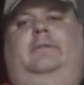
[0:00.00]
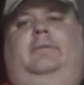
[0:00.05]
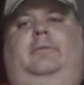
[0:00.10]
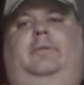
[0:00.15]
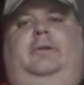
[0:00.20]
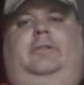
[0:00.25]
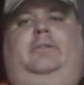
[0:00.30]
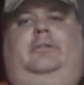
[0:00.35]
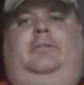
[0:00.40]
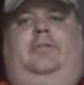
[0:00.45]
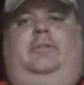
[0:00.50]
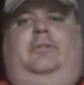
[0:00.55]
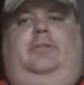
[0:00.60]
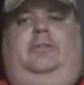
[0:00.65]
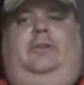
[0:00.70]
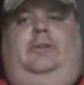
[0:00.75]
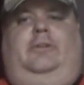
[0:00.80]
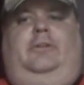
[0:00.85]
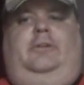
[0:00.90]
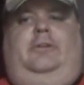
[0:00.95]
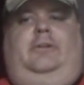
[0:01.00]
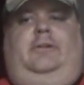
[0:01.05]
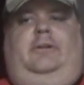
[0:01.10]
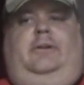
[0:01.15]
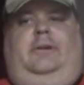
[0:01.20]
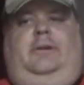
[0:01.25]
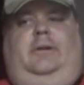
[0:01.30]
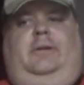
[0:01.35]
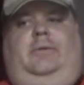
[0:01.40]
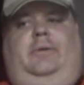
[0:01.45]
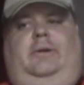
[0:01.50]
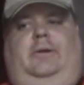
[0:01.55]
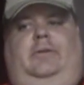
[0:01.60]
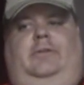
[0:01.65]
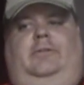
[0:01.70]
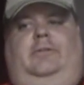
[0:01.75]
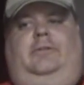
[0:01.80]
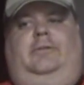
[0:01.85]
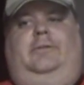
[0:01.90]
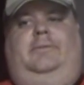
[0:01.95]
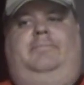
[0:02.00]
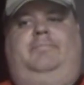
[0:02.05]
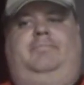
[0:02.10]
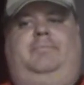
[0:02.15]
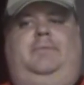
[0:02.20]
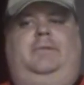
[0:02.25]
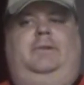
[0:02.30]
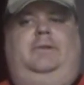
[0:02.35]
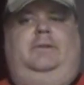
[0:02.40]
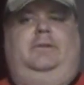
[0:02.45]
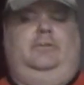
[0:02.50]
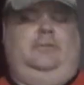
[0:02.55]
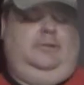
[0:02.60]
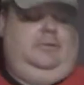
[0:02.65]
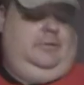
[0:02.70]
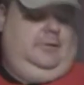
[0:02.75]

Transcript: much of the season anyway, so because he